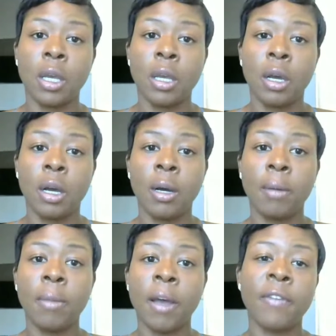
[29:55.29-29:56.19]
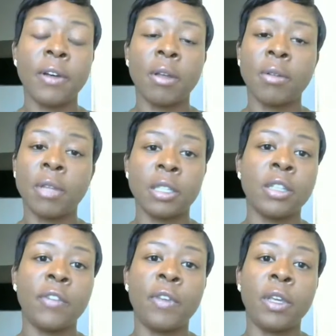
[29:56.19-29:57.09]
I found out that
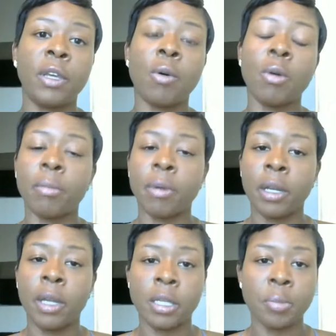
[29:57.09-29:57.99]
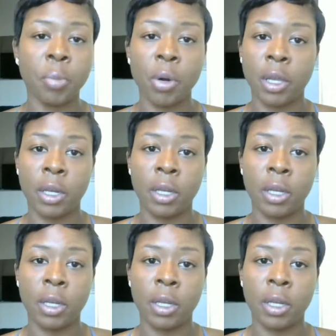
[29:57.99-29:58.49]
Jiffy cornbread has pork in it.